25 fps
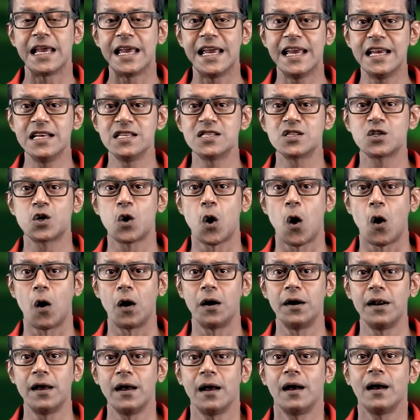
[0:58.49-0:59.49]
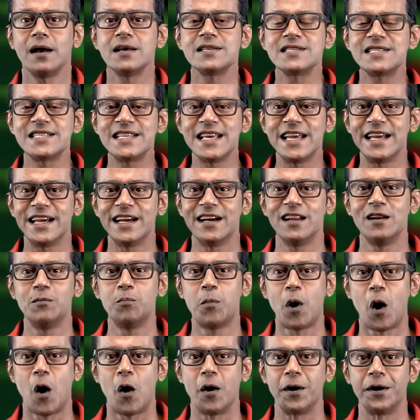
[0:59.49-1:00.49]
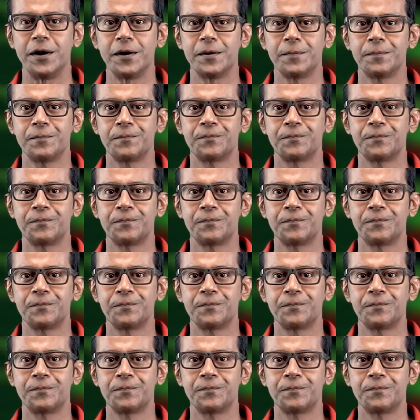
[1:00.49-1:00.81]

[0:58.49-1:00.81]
is called a single bond.